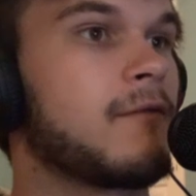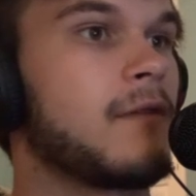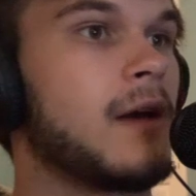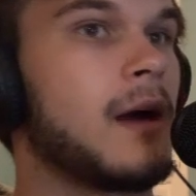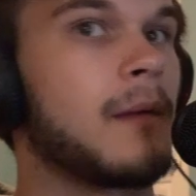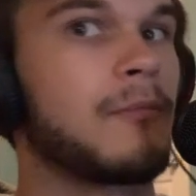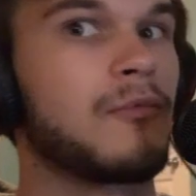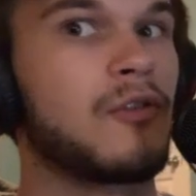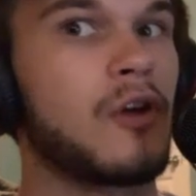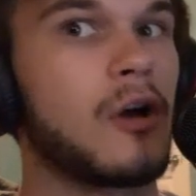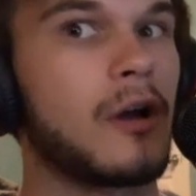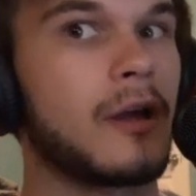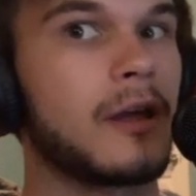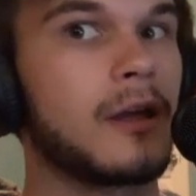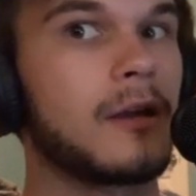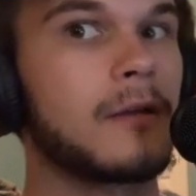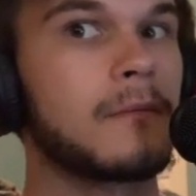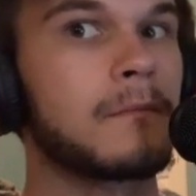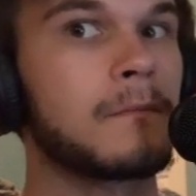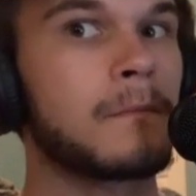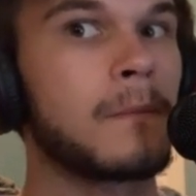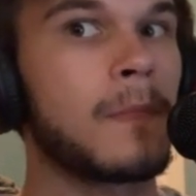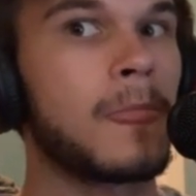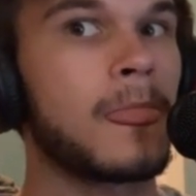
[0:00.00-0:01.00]
I'm
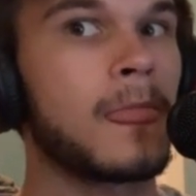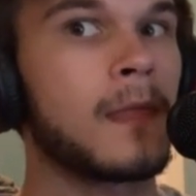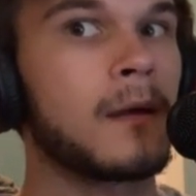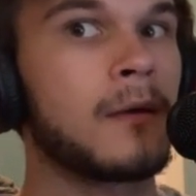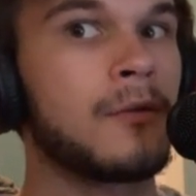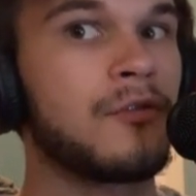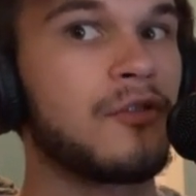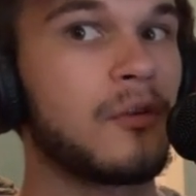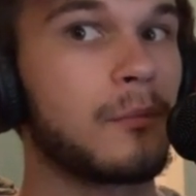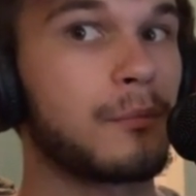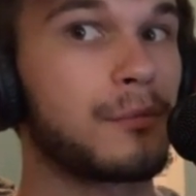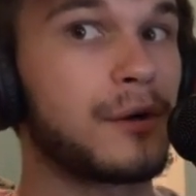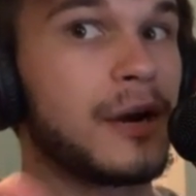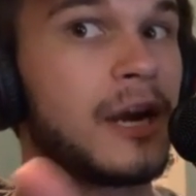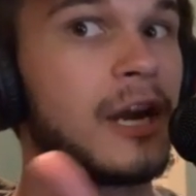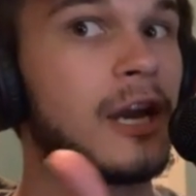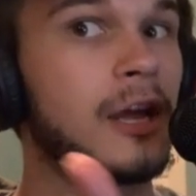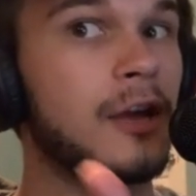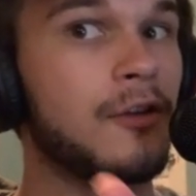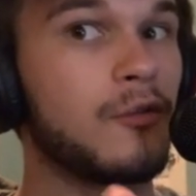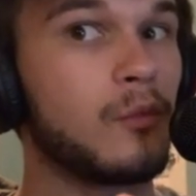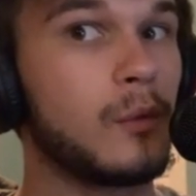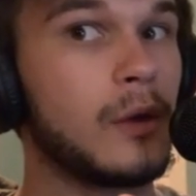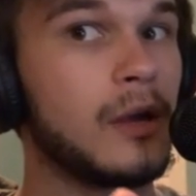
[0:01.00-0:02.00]
talking
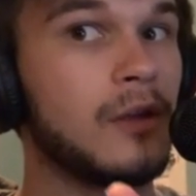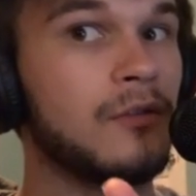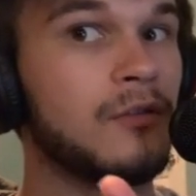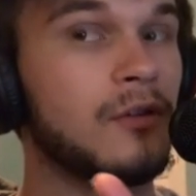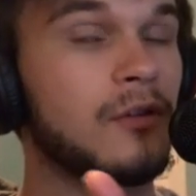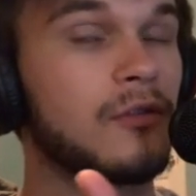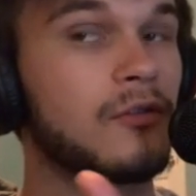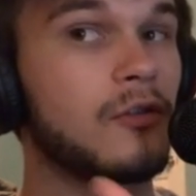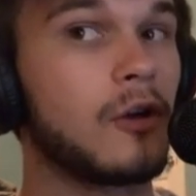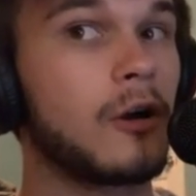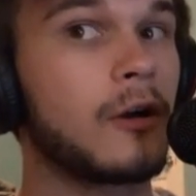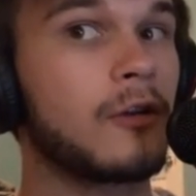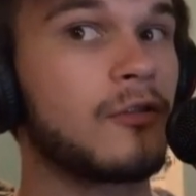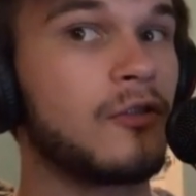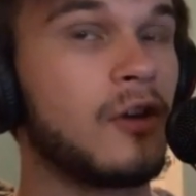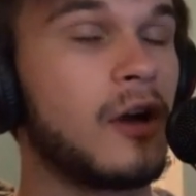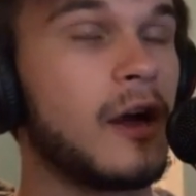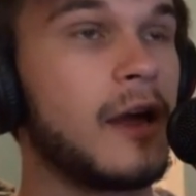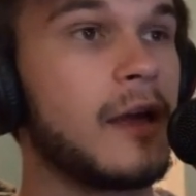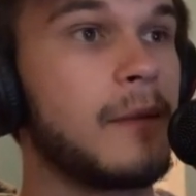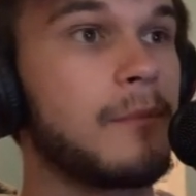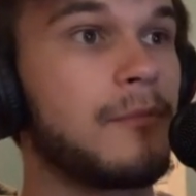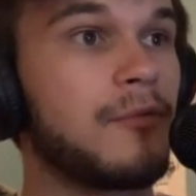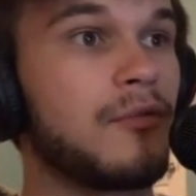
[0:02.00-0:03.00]
Sabrina's weak to dark
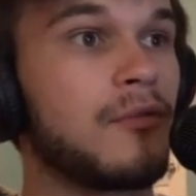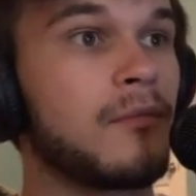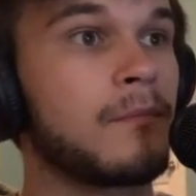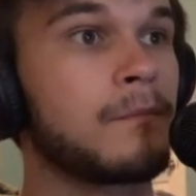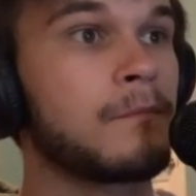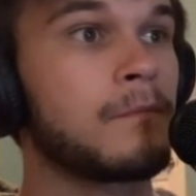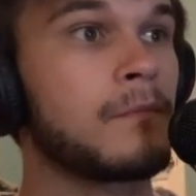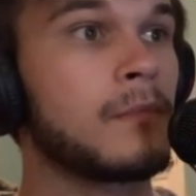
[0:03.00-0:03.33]
types,